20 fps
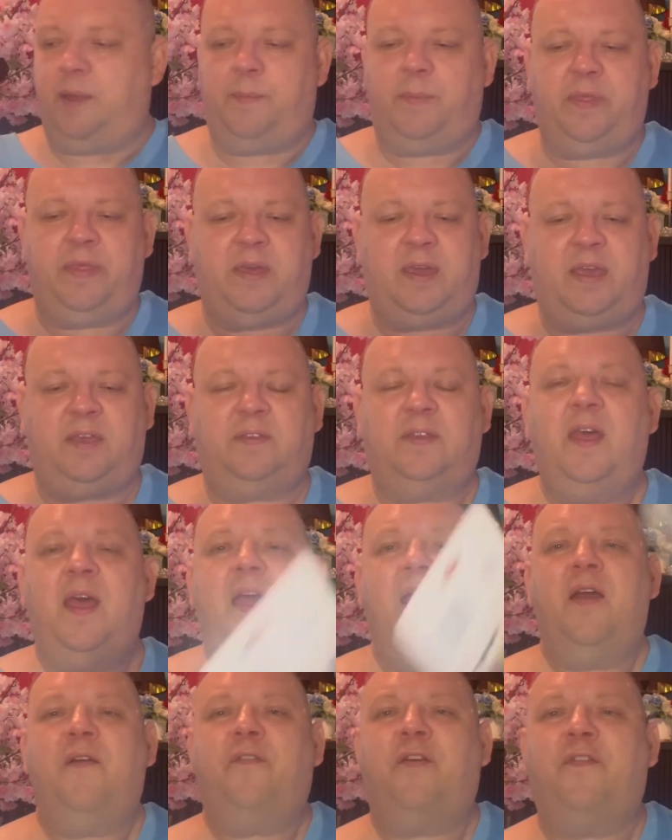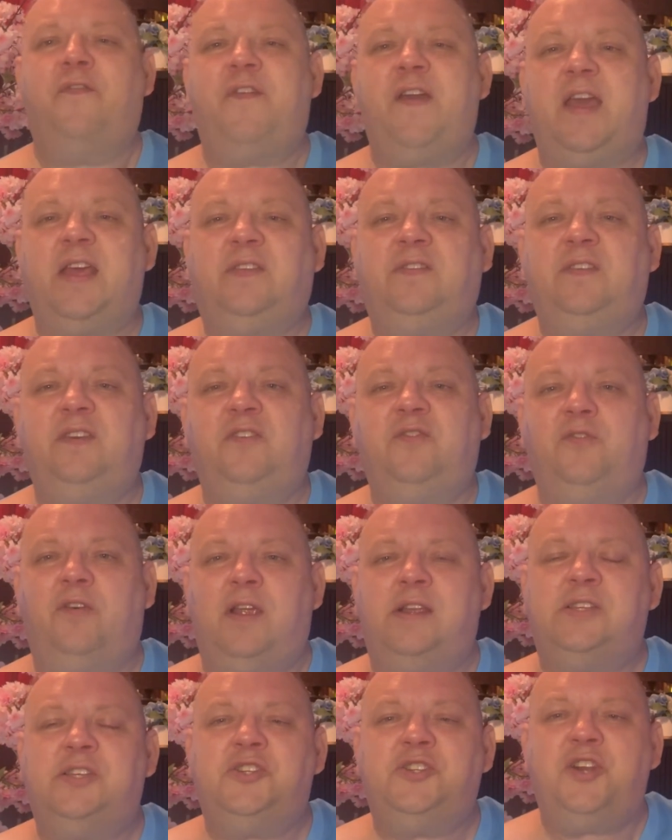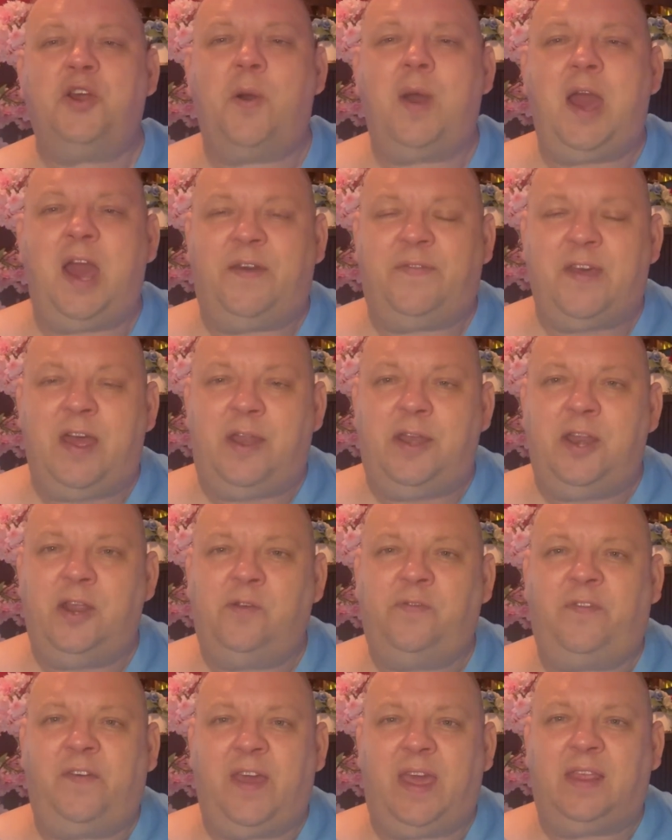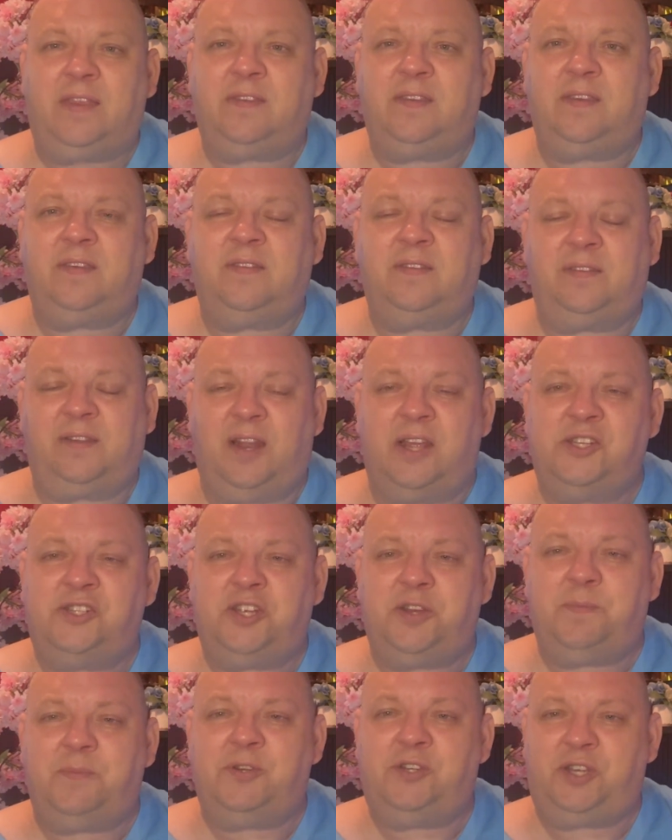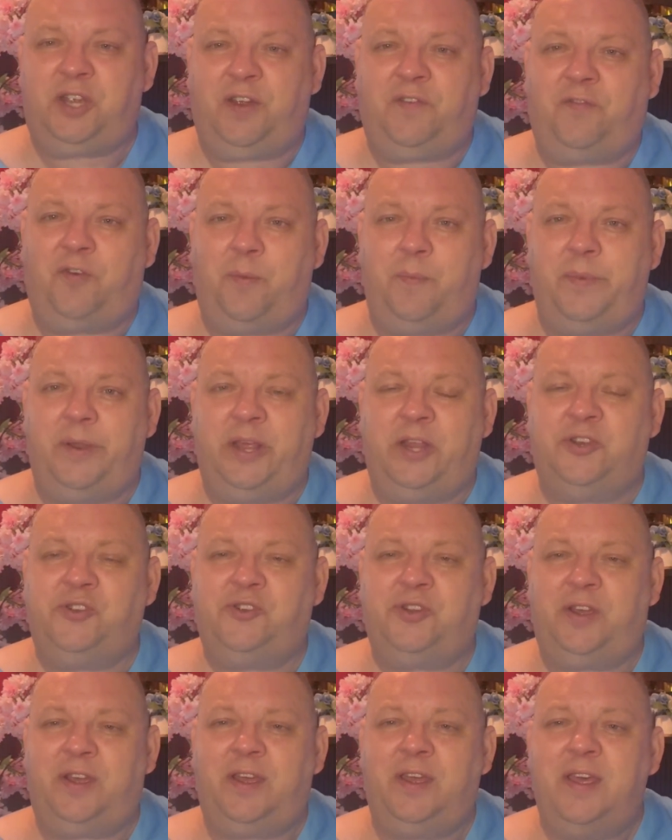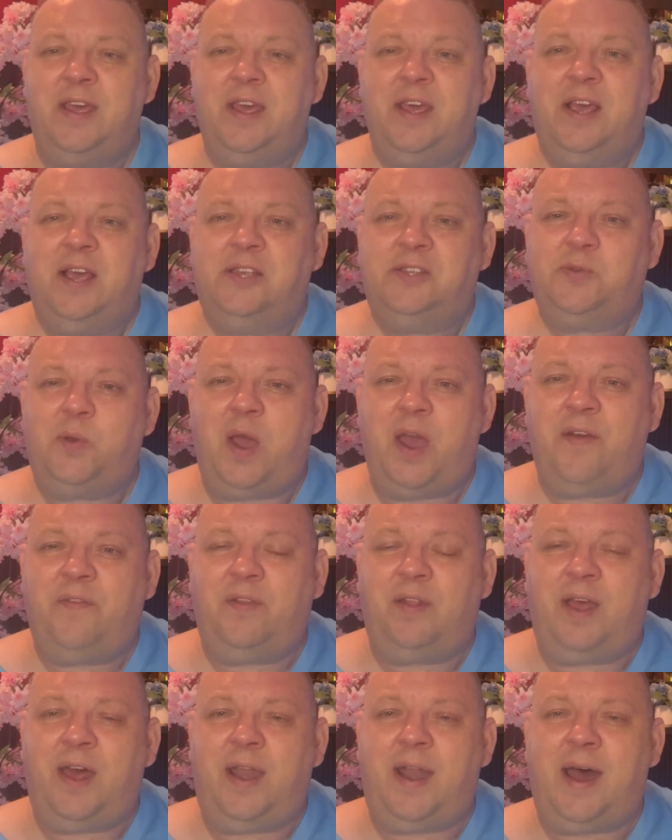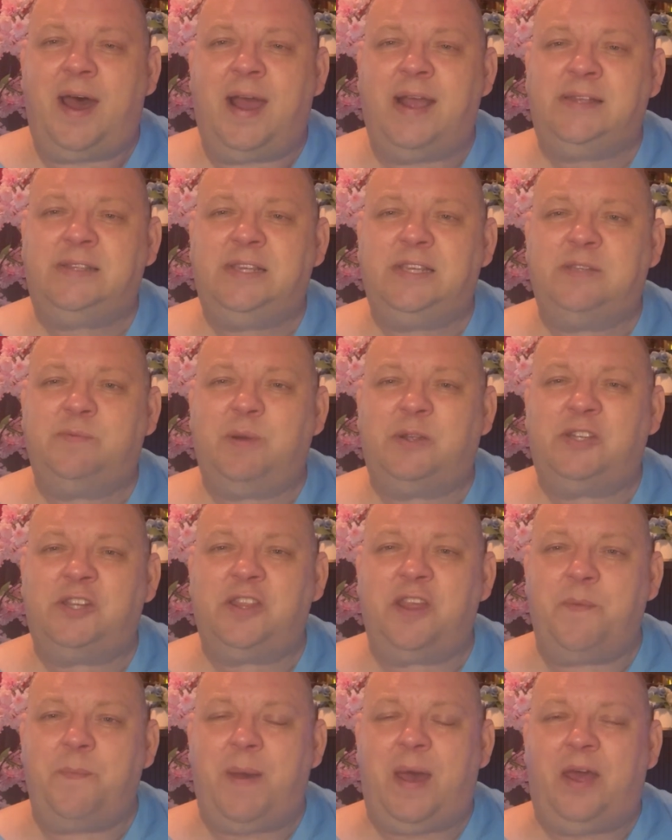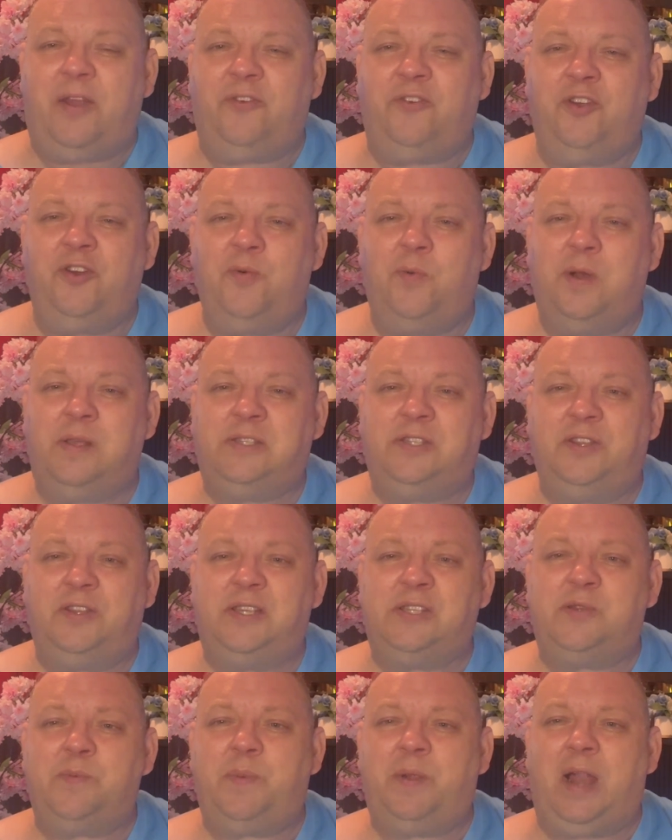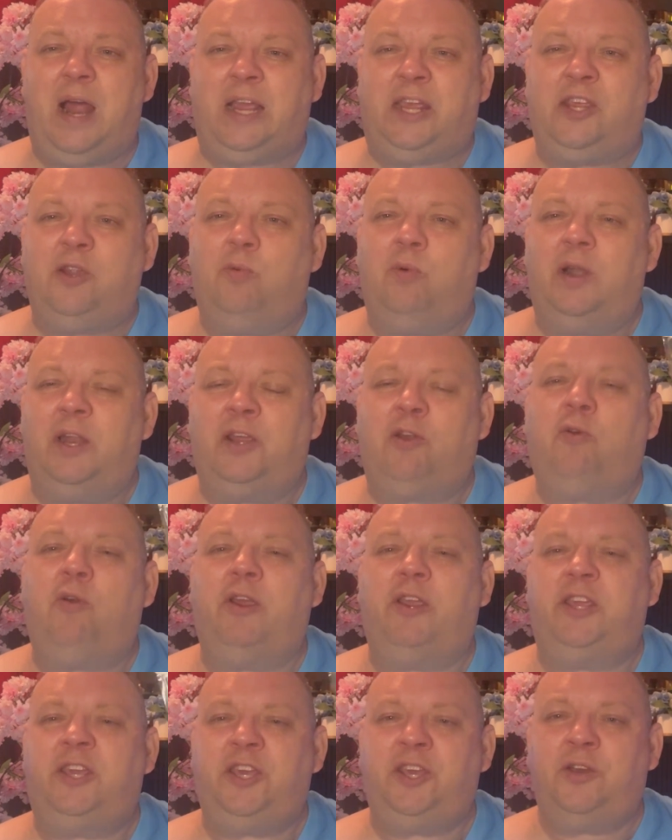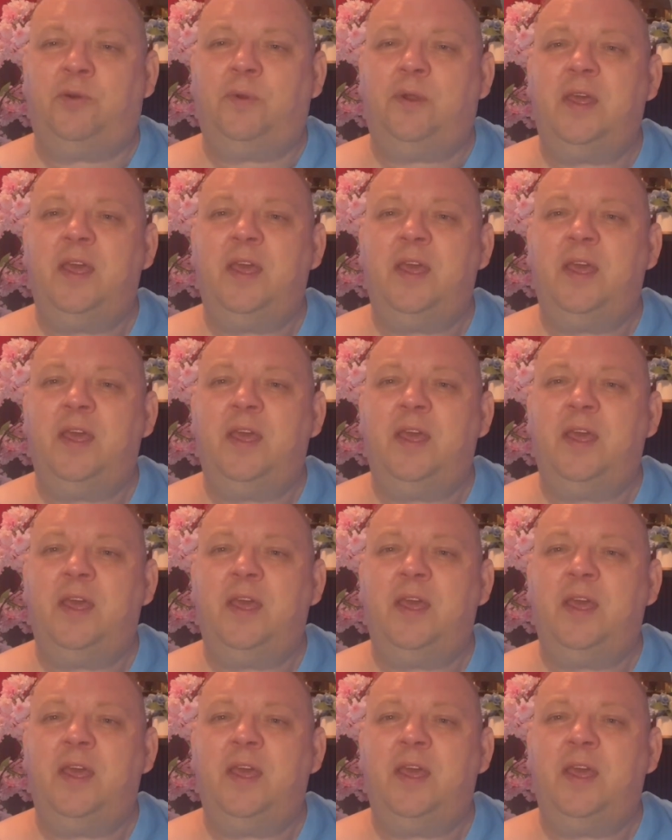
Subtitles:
of these for fancy drinks, because I have that new fancy slushy machine from Ninja. So I have a lot of icy, especially the Mountain Dew ones. So these would be like really cute.